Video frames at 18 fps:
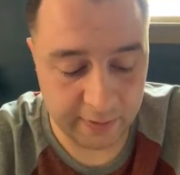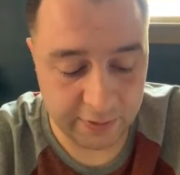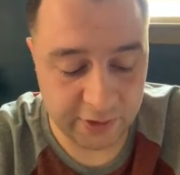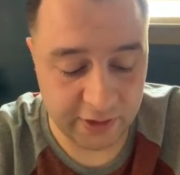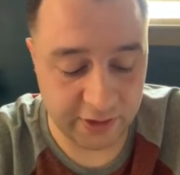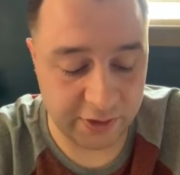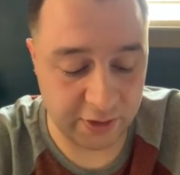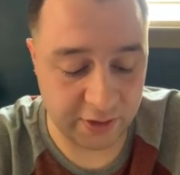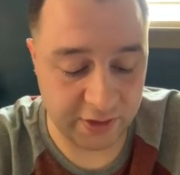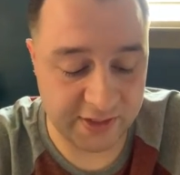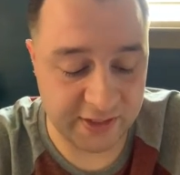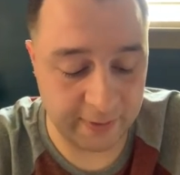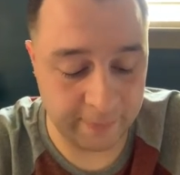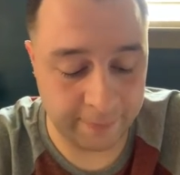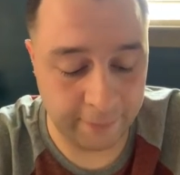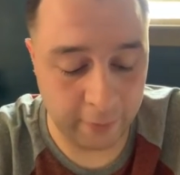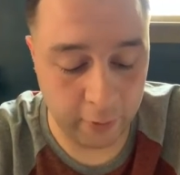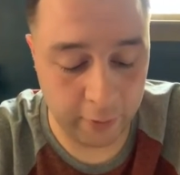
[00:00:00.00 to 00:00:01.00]
Johnny took a
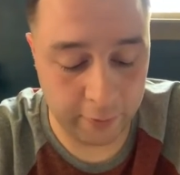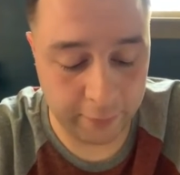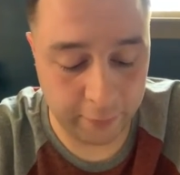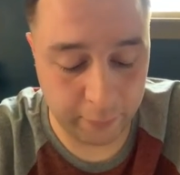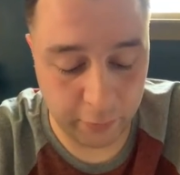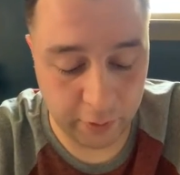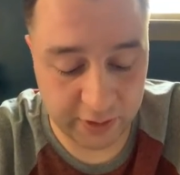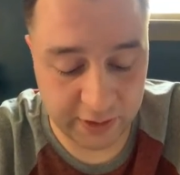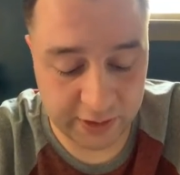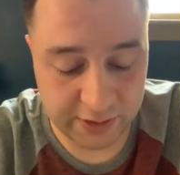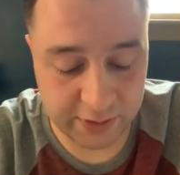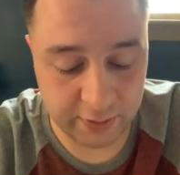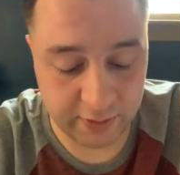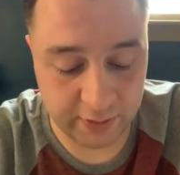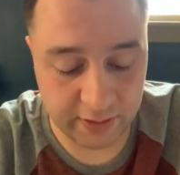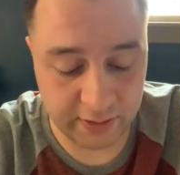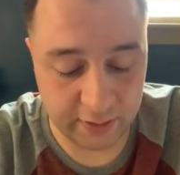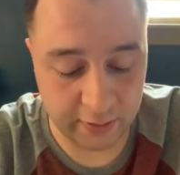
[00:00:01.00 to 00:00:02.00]
step forward from where they
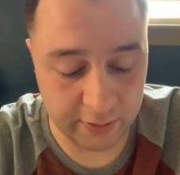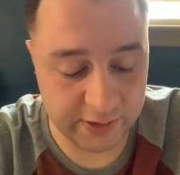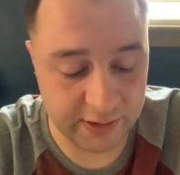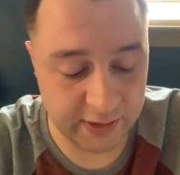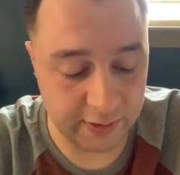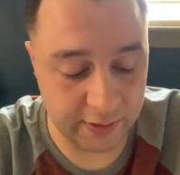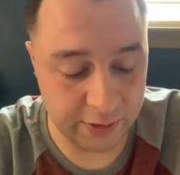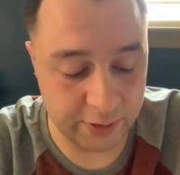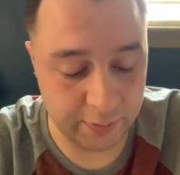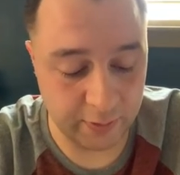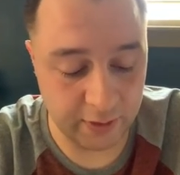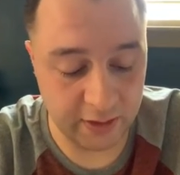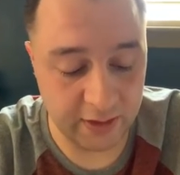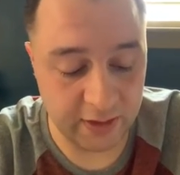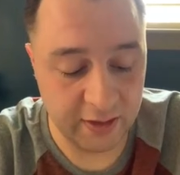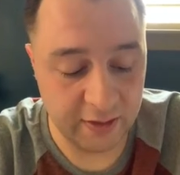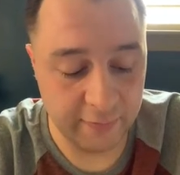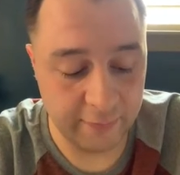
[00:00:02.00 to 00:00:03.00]
stood on the other side of the
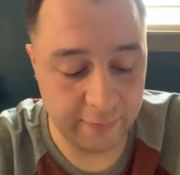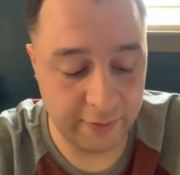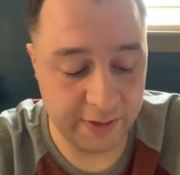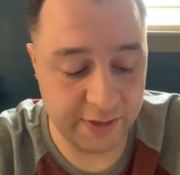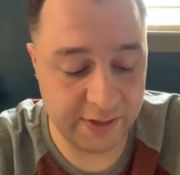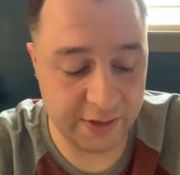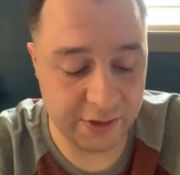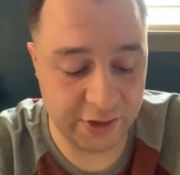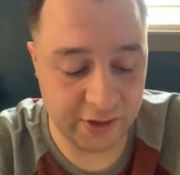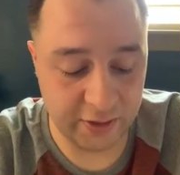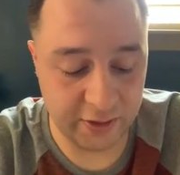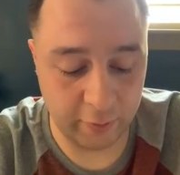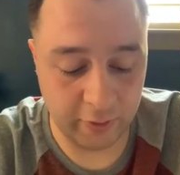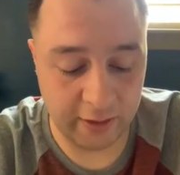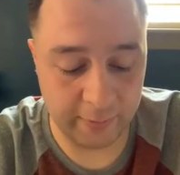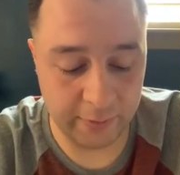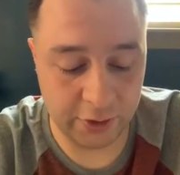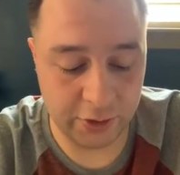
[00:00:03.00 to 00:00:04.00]
street. Vincent gently
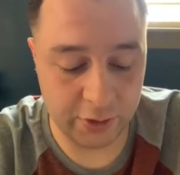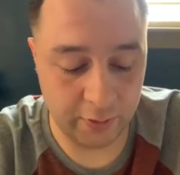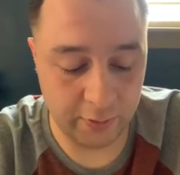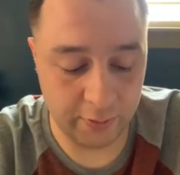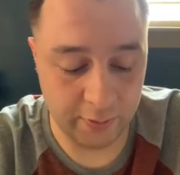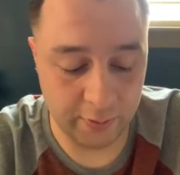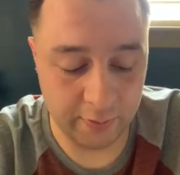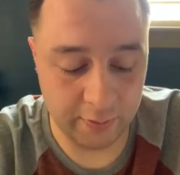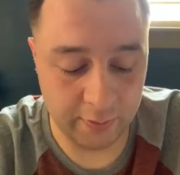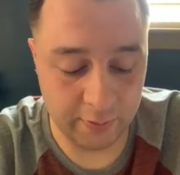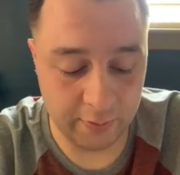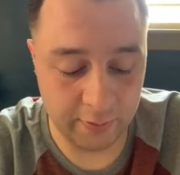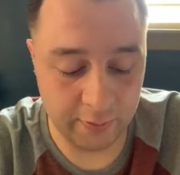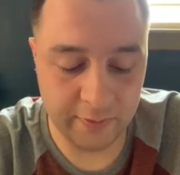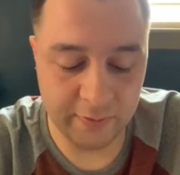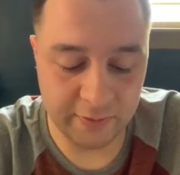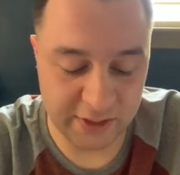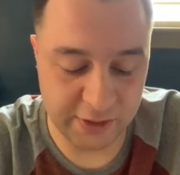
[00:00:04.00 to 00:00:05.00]
grabbed his shoulder.
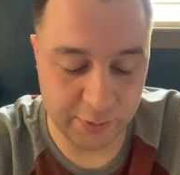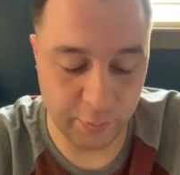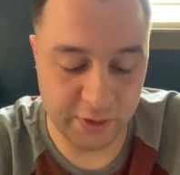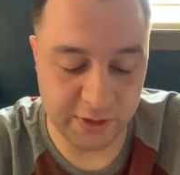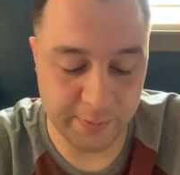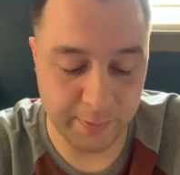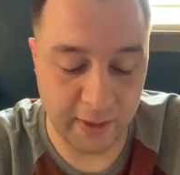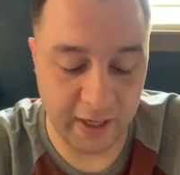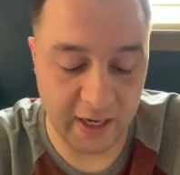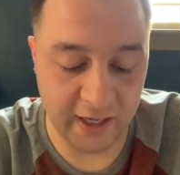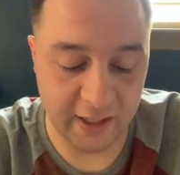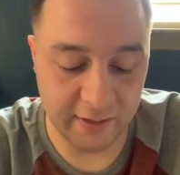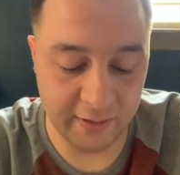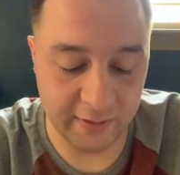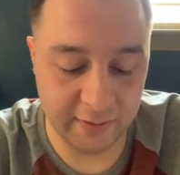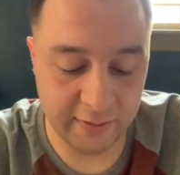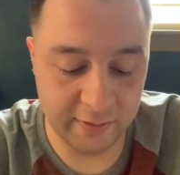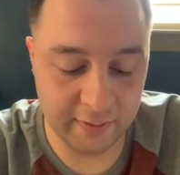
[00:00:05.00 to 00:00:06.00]
"This one's
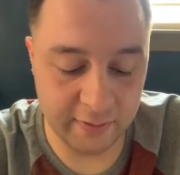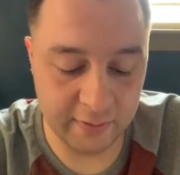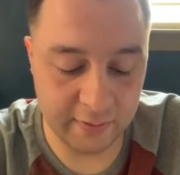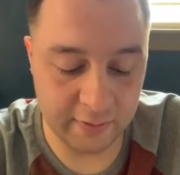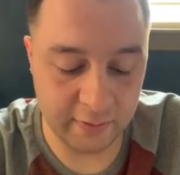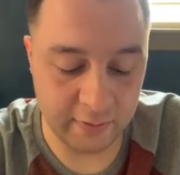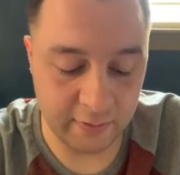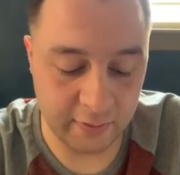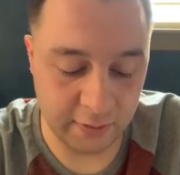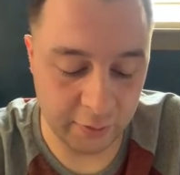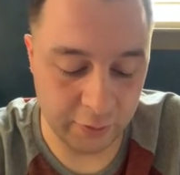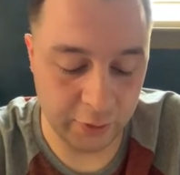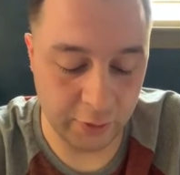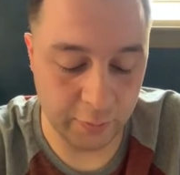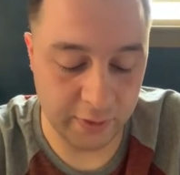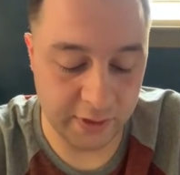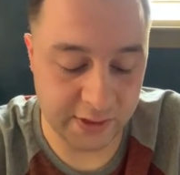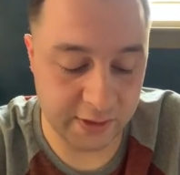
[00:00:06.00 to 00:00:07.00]
mine. You'll
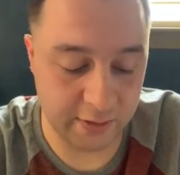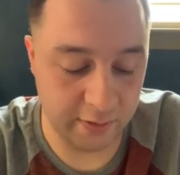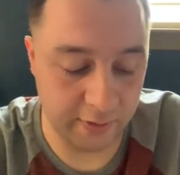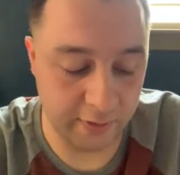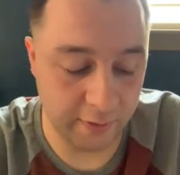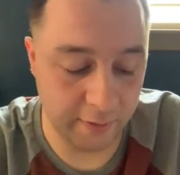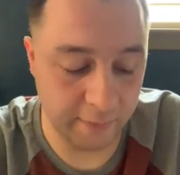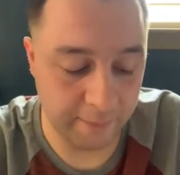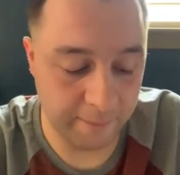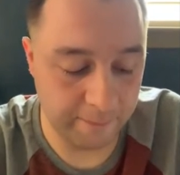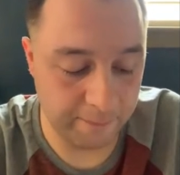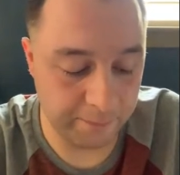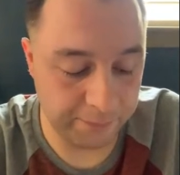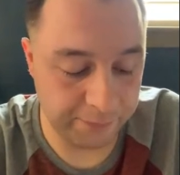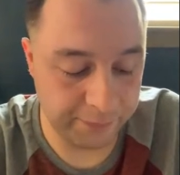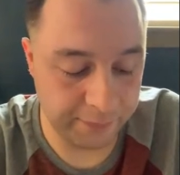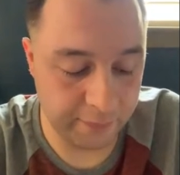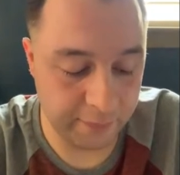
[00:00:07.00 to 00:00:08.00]
know when it's clear."
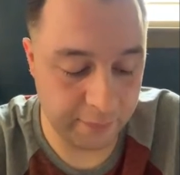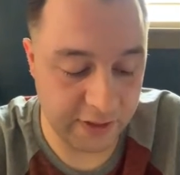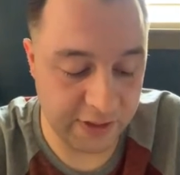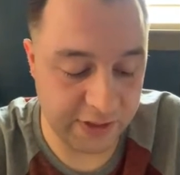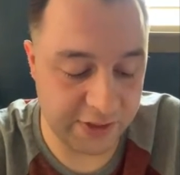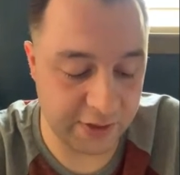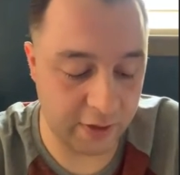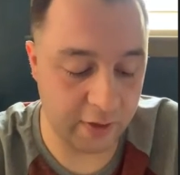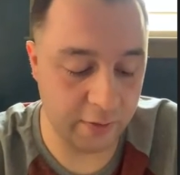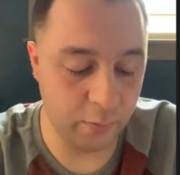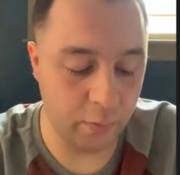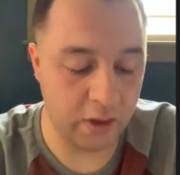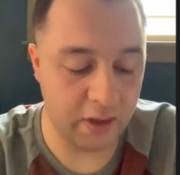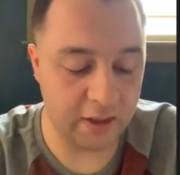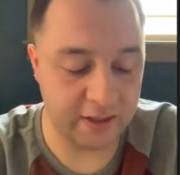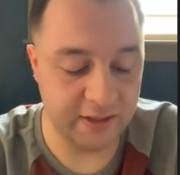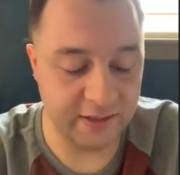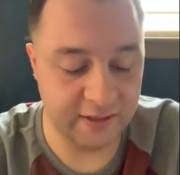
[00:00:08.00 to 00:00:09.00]
He started
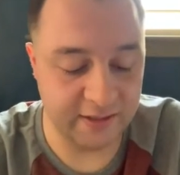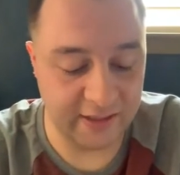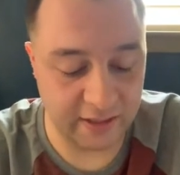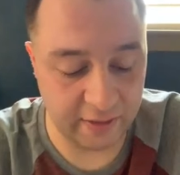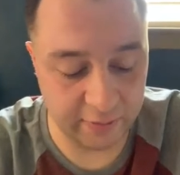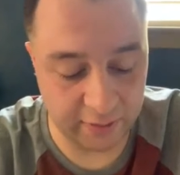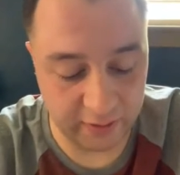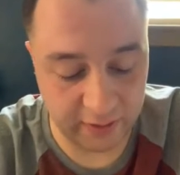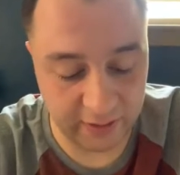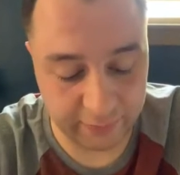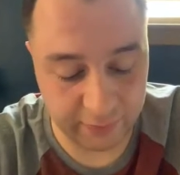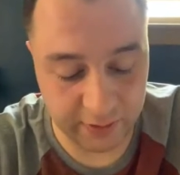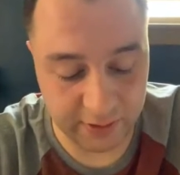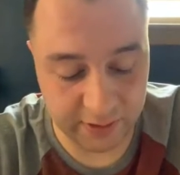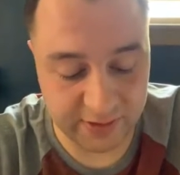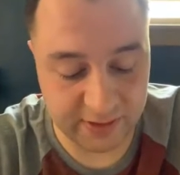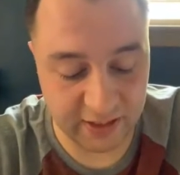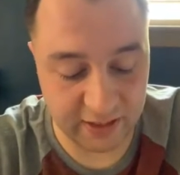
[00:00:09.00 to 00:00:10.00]
walking down the left of
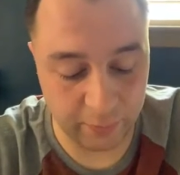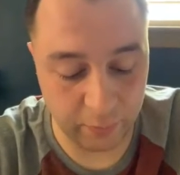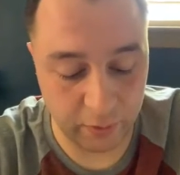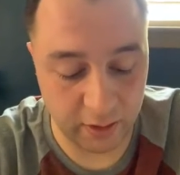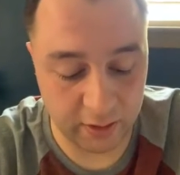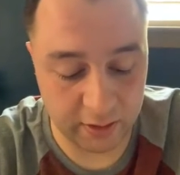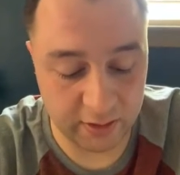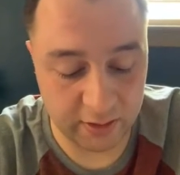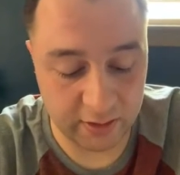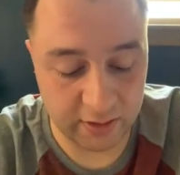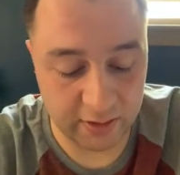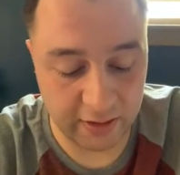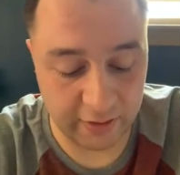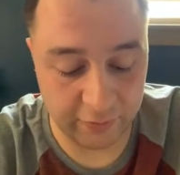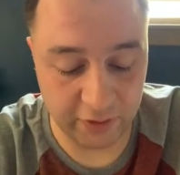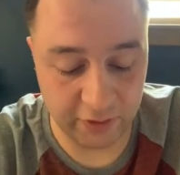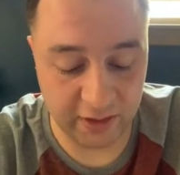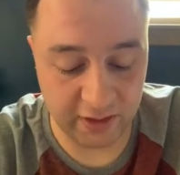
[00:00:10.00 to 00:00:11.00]
the sidewalk.
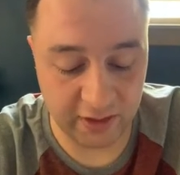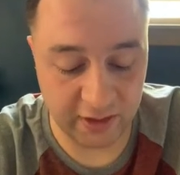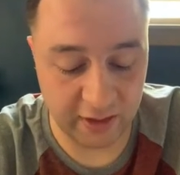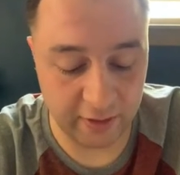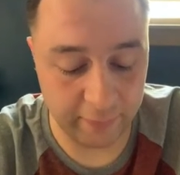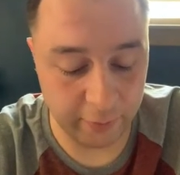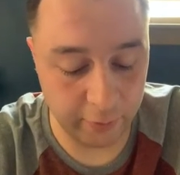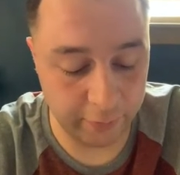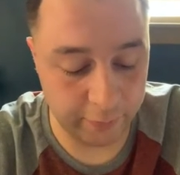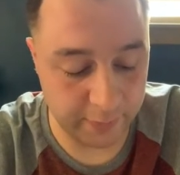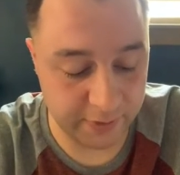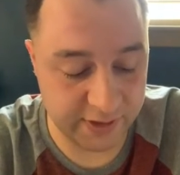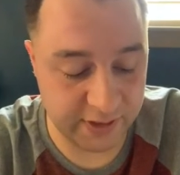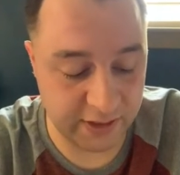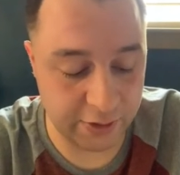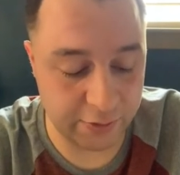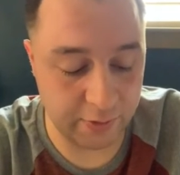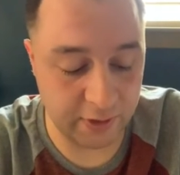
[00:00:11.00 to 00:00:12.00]
After getting out of view from the
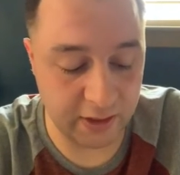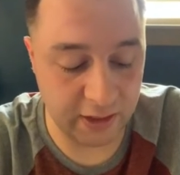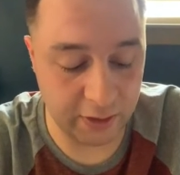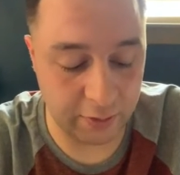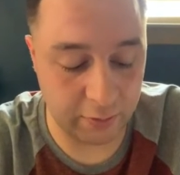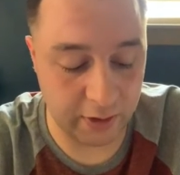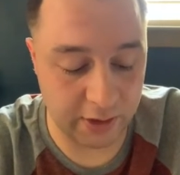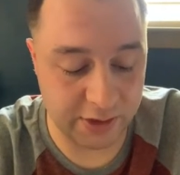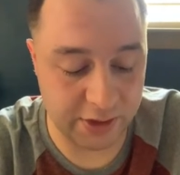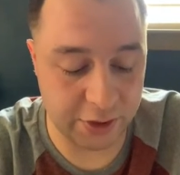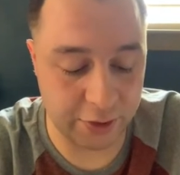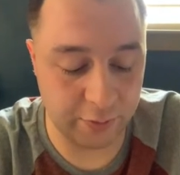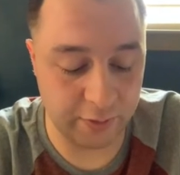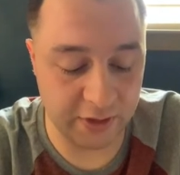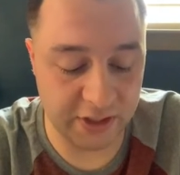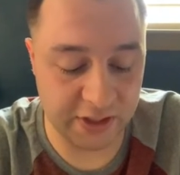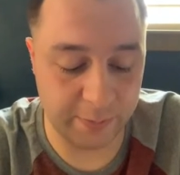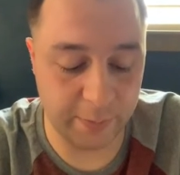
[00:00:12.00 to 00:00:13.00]
sentry, he crossed the
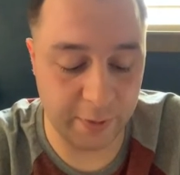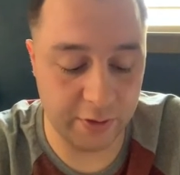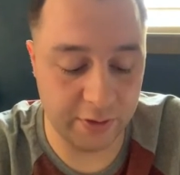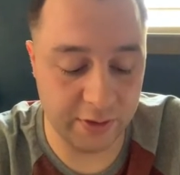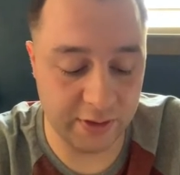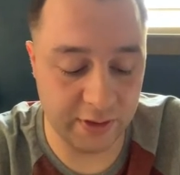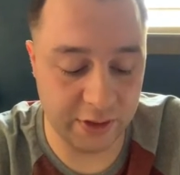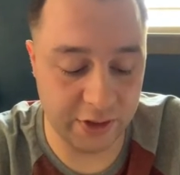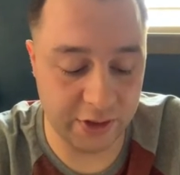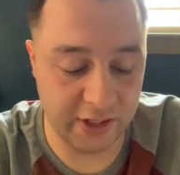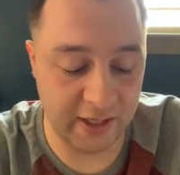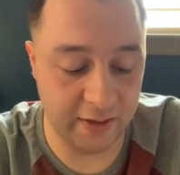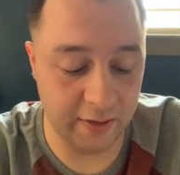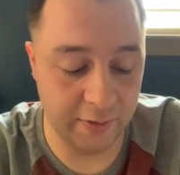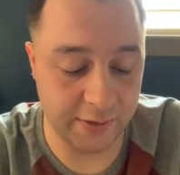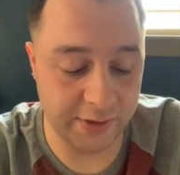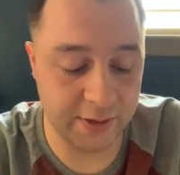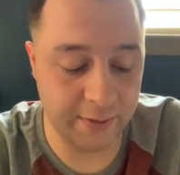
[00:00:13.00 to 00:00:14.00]
street and disappeared into the
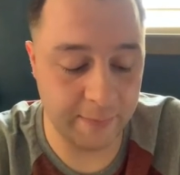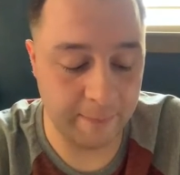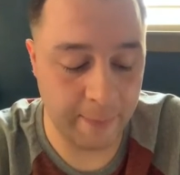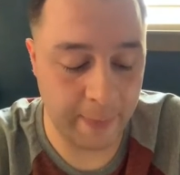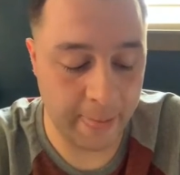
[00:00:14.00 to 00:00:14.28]
shadows.